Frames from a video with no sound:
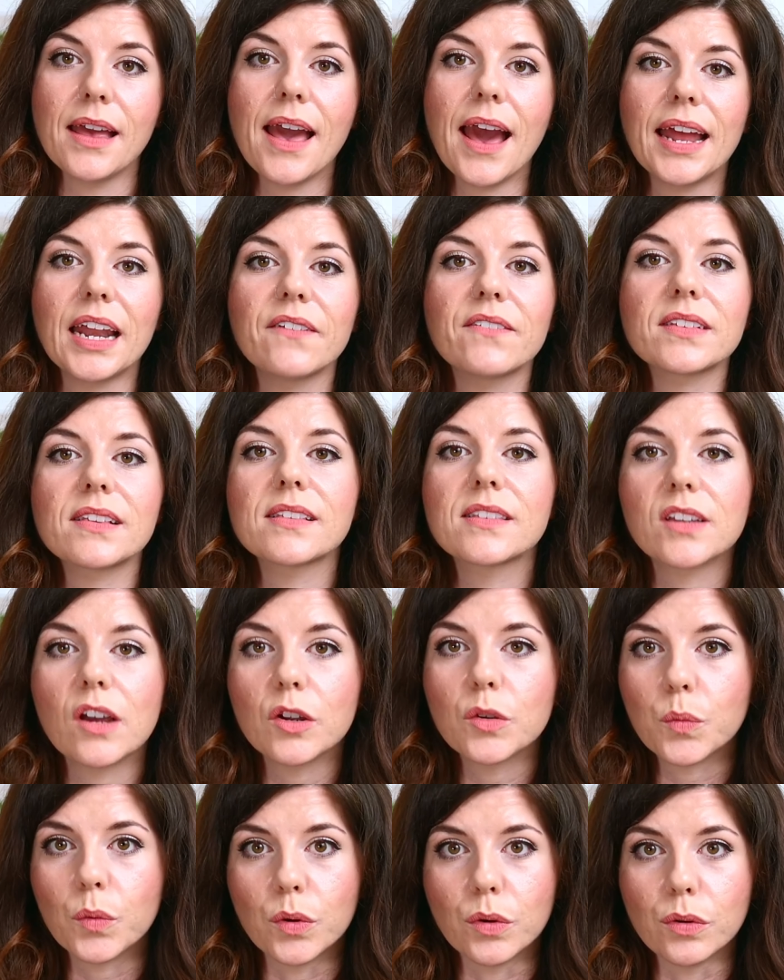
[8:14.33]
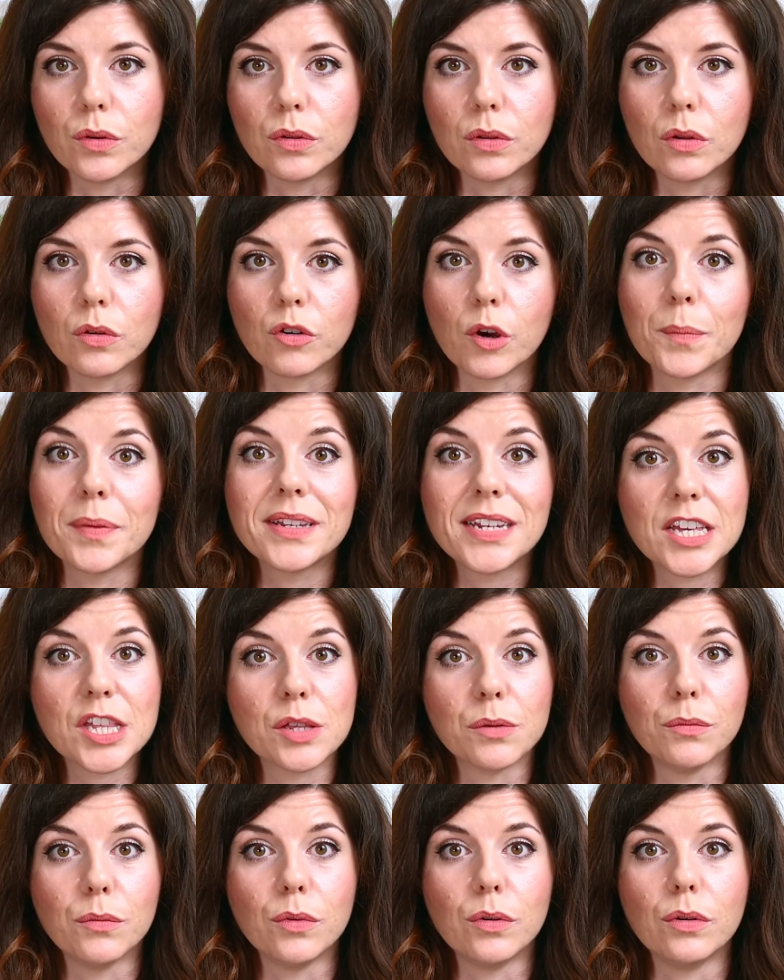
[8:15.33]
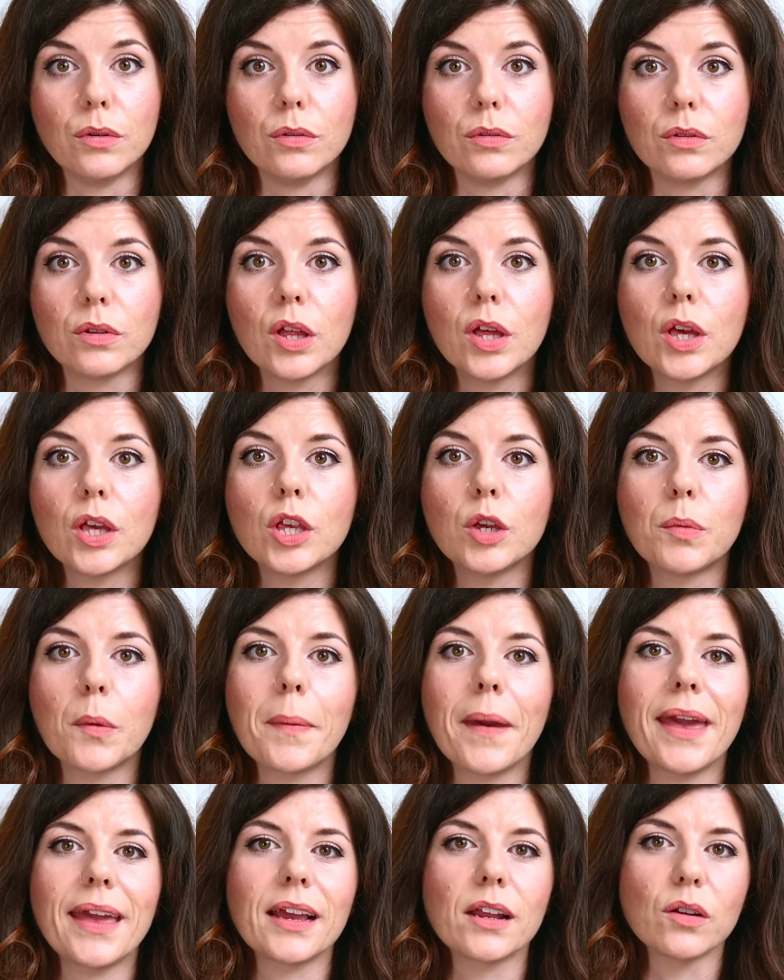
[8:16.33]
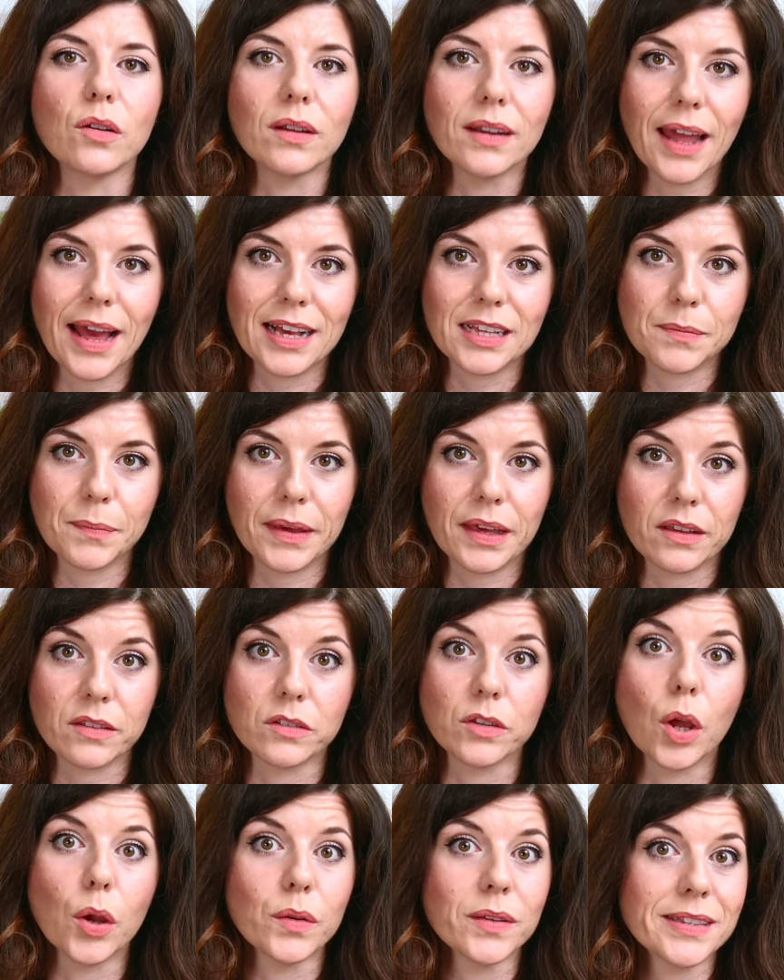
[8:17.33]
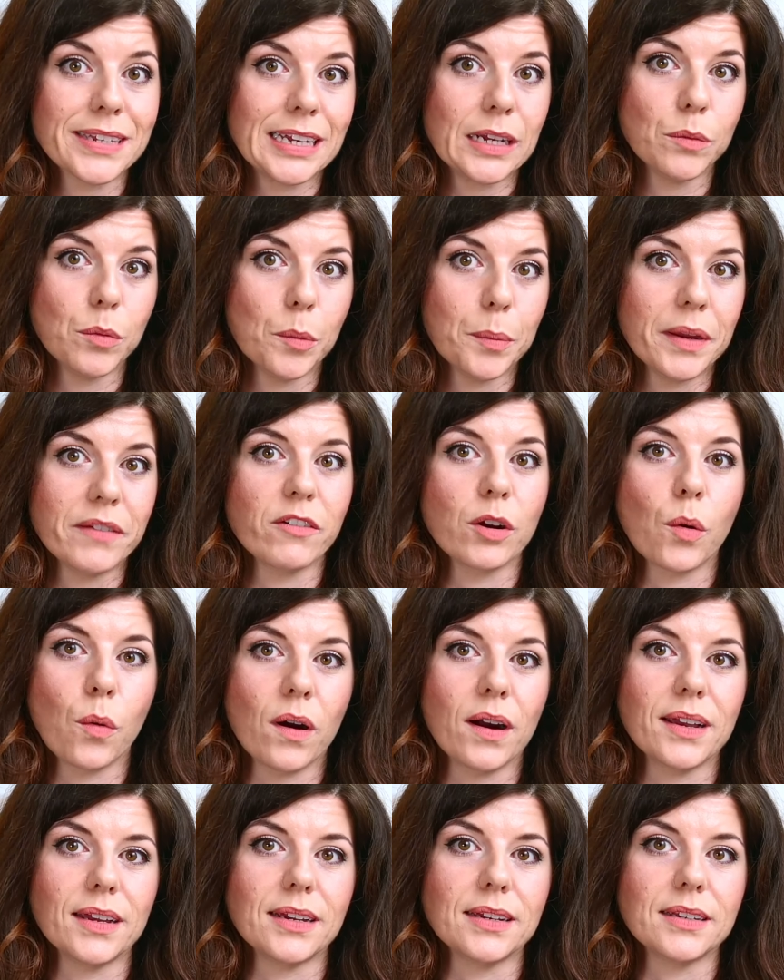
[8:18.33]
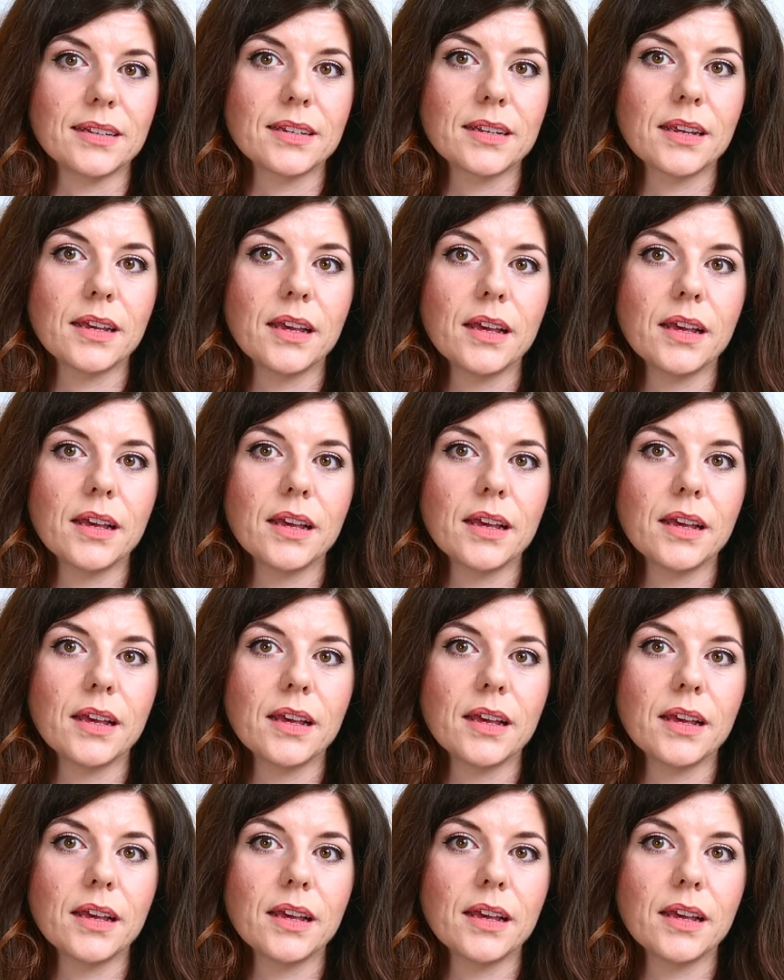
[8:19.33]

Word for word: And if it's a stud wall or a partition wall, you'll be paying a lot less because no steel will be required.